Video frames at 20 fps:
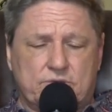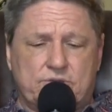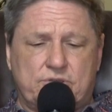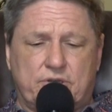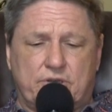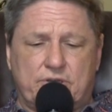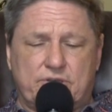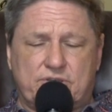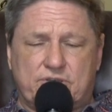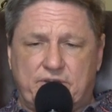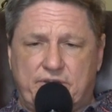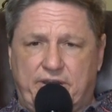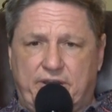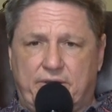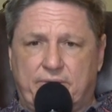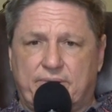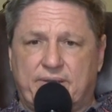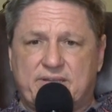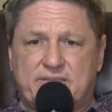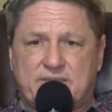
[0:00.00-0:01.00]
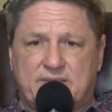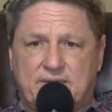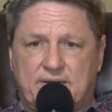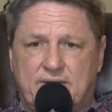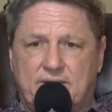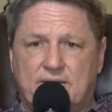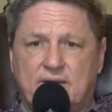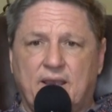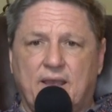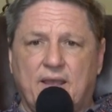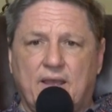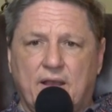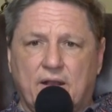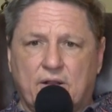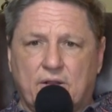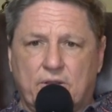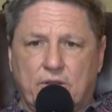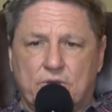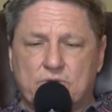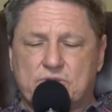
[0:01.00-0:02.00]
church near us in
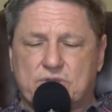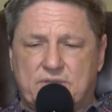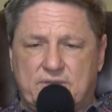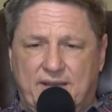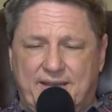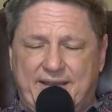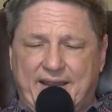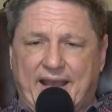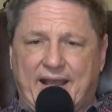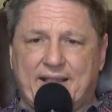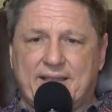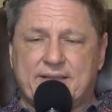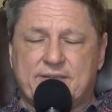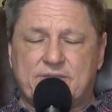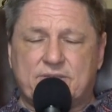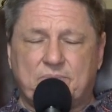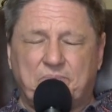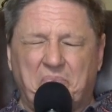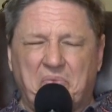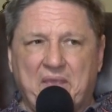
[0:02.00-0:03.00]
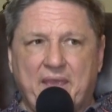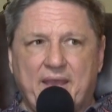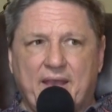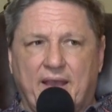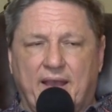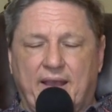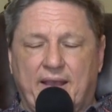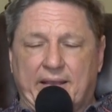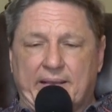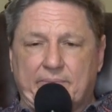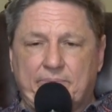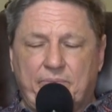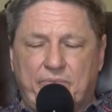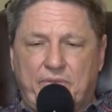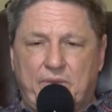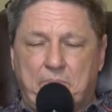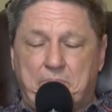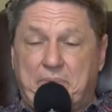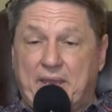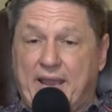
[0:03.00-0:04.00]
close to Dallas. Uh,
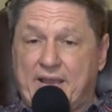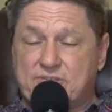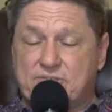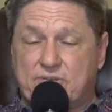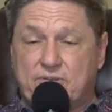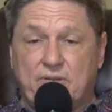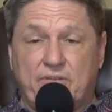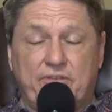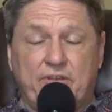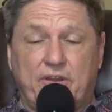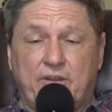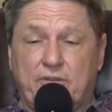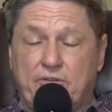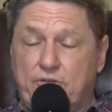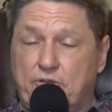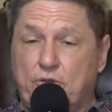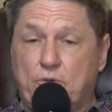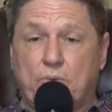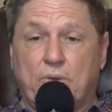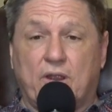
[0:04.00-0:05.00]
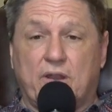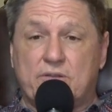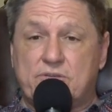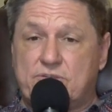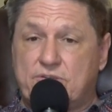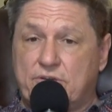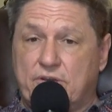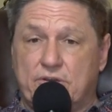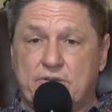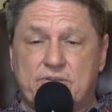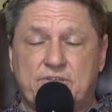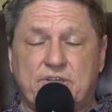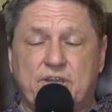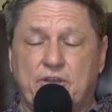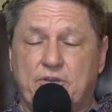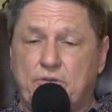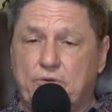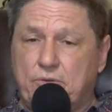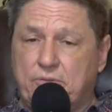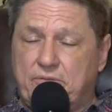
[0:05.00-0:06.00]
the pastor there knew our church.
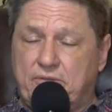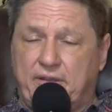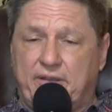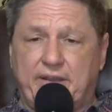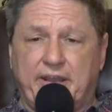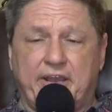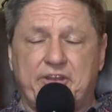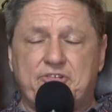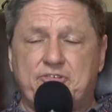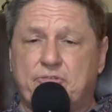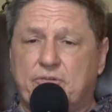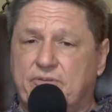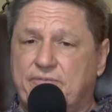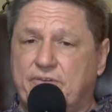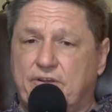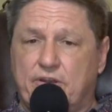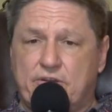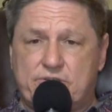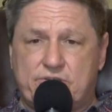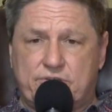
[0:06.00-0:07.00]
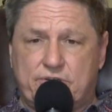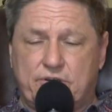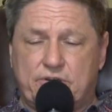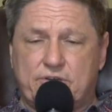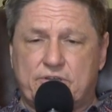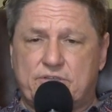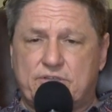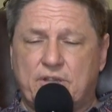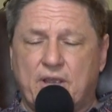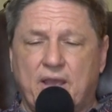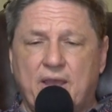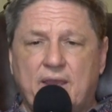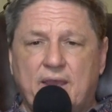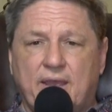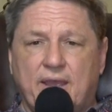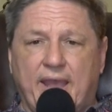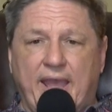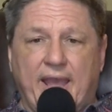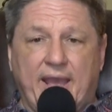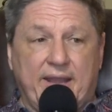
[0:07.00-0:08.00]
He knew the nature of our church,
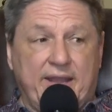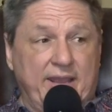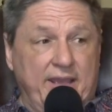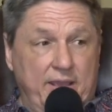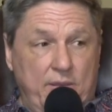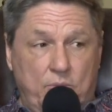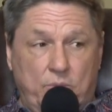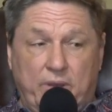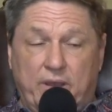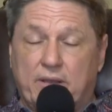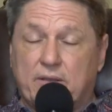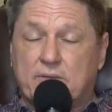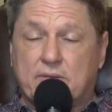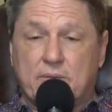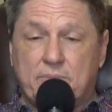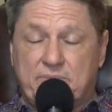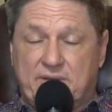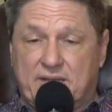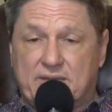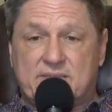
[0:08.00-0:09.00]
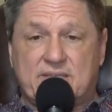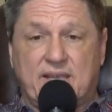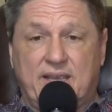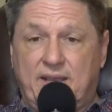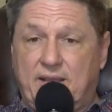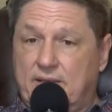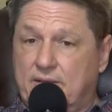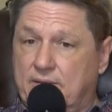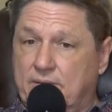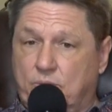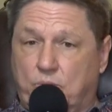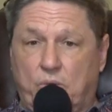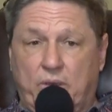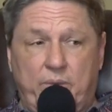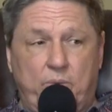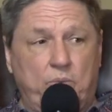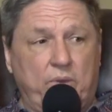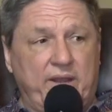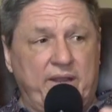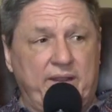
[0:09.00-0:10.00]
and he welcomed us. He
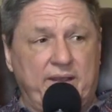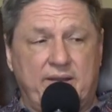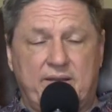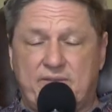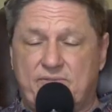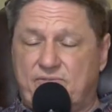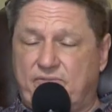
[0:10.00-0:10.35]
we went in and